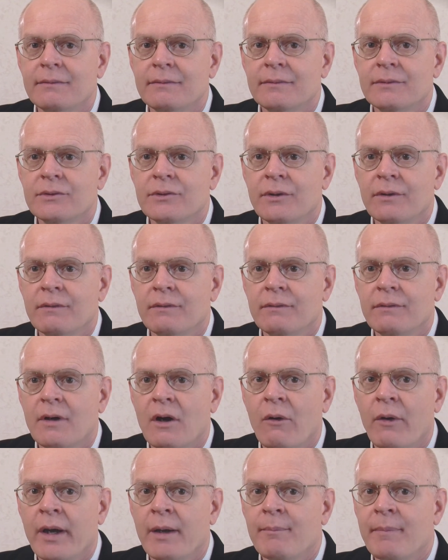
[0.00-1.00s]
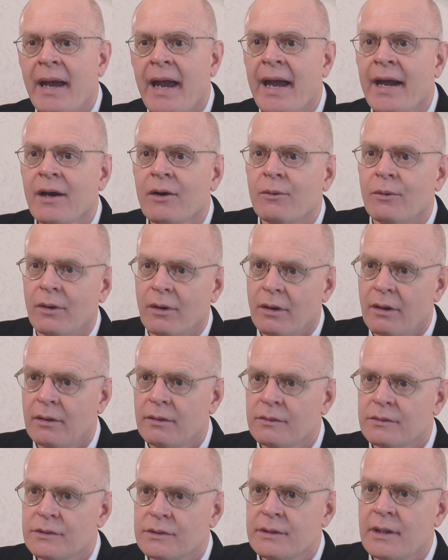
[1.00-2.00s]
sort of going
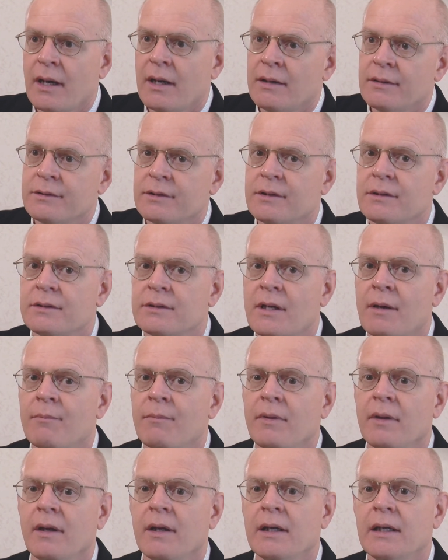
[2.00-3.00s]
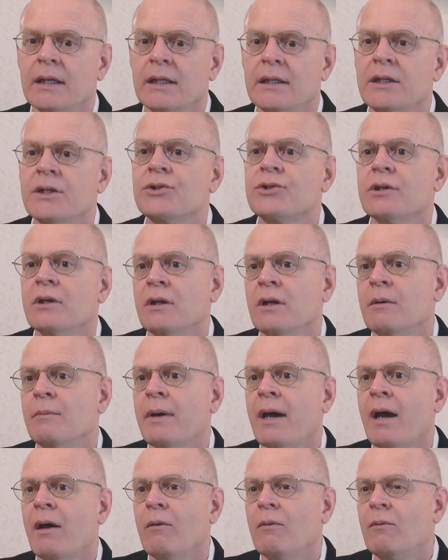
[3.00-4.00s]
backwards tells us something in addition
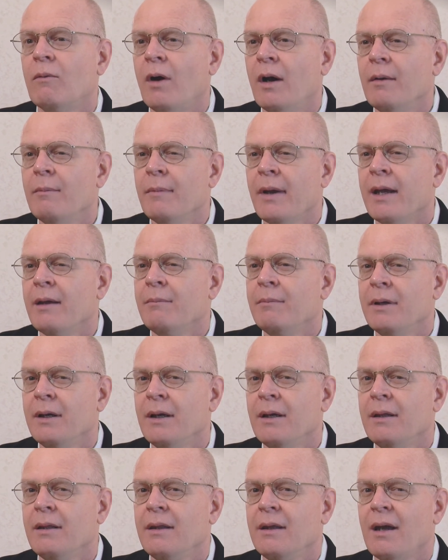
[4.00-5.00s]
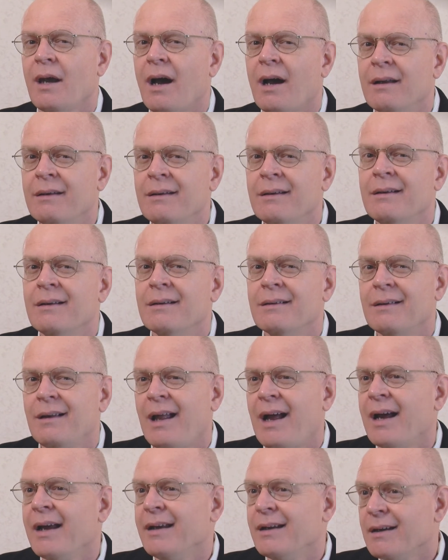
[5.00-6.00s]
about what may be the
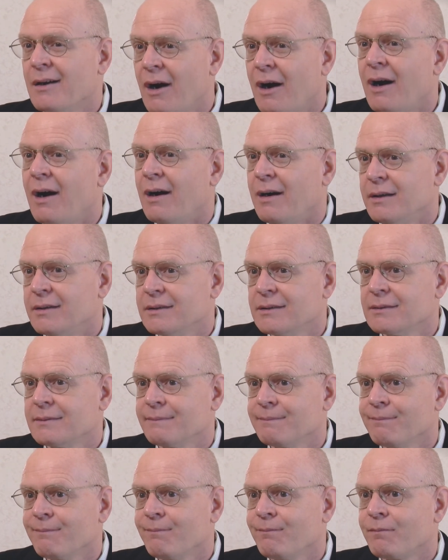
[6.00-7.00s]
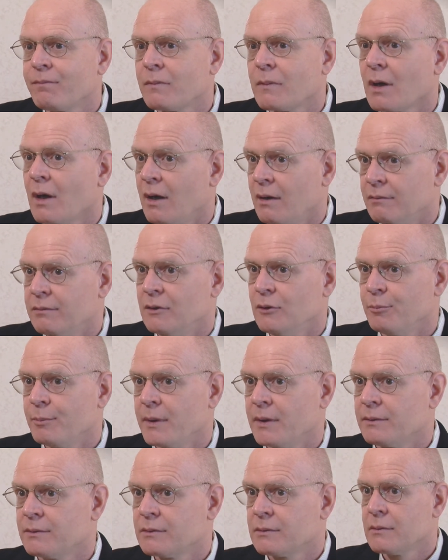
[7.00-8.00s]
underlying cause of
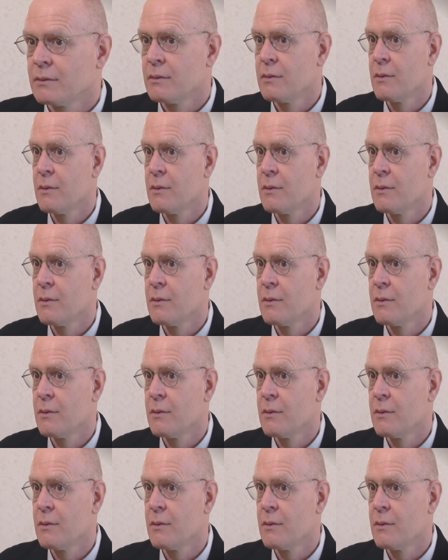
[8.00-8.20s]
lupus.